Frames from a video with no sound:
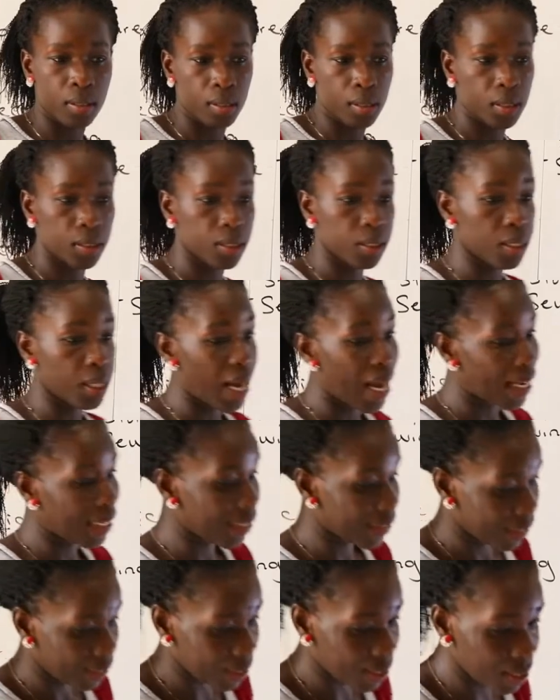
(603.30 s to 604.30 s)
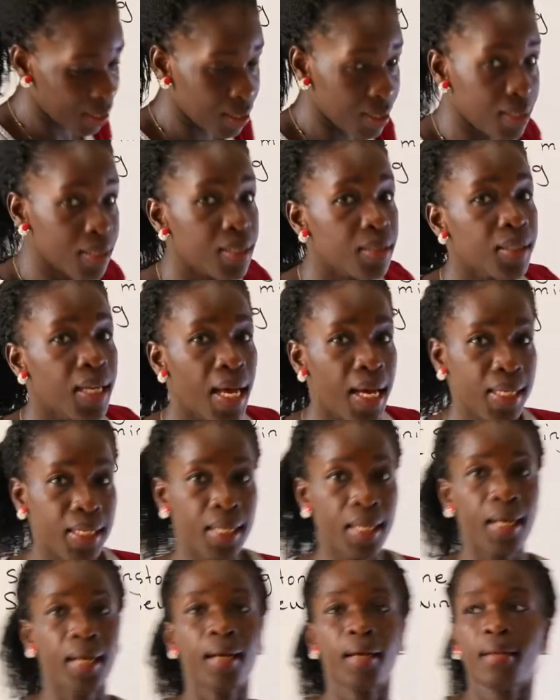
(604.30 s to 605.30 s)
called, and it is still
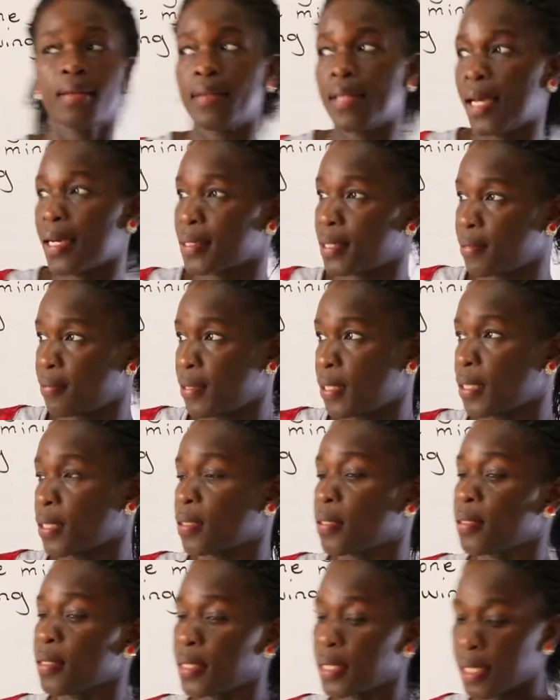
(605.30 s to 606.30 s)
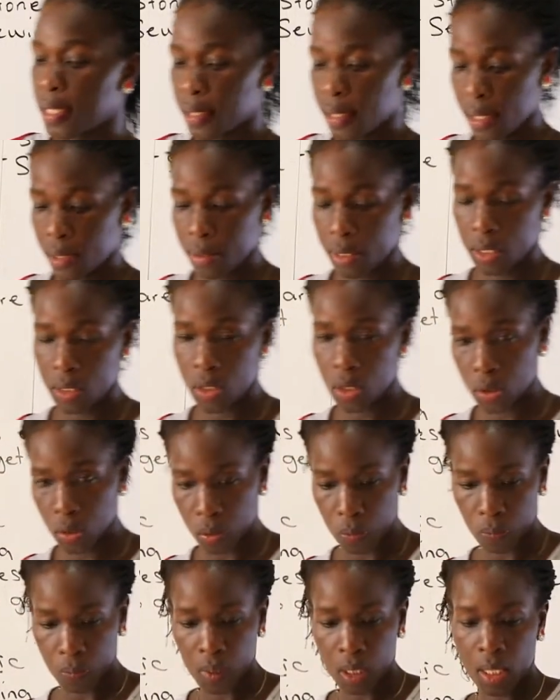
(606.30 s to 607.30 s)
under the activity called tailoring
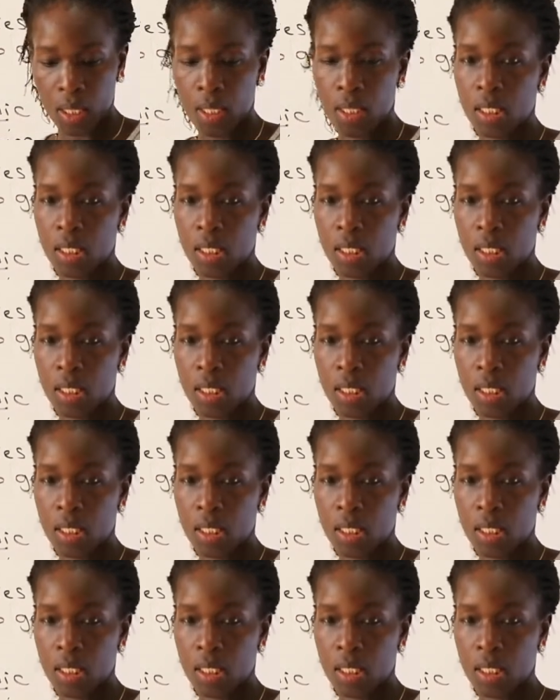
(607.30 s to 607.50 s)
too.